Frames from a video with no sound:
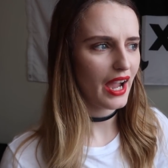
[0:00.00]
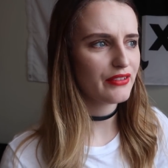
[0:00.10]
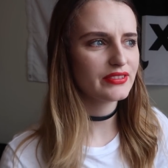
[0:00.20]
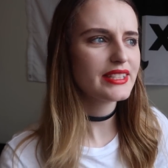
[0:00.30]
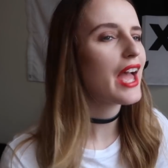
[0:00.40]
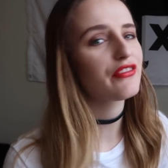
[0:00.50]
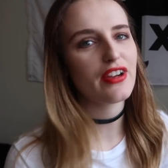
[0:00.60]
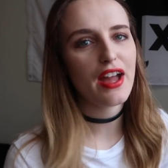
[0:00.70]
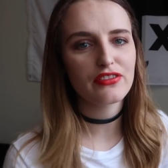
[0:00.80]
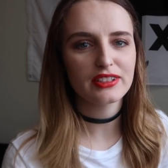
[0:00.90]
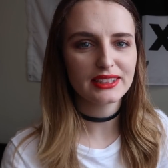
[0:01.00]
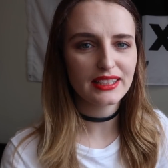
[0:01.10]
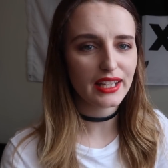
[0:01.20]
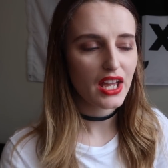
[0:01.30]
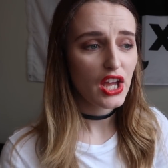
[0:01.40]
I've never ever
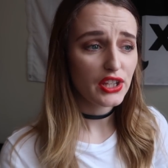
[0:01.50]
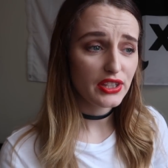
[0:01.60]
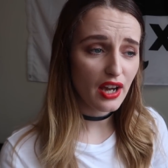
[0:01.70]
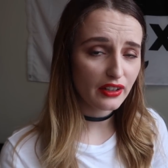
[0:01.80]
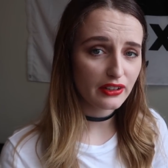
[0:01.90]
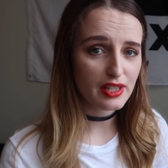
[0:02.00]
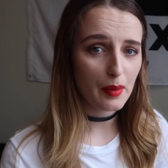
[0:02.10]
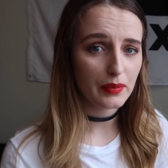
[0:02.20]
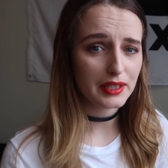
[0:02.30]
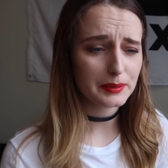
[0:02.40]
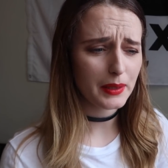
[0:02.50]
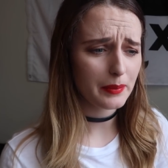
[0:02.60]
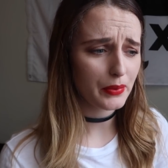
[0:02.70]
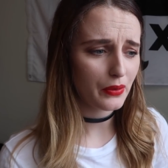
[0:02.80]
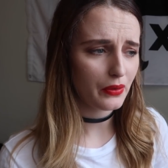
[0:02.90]
seen like younger Japanese
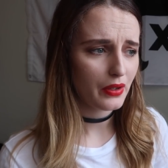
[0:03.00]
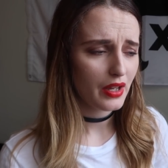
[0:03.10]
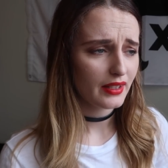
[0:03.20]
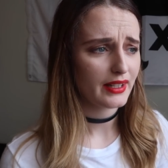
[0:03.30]
people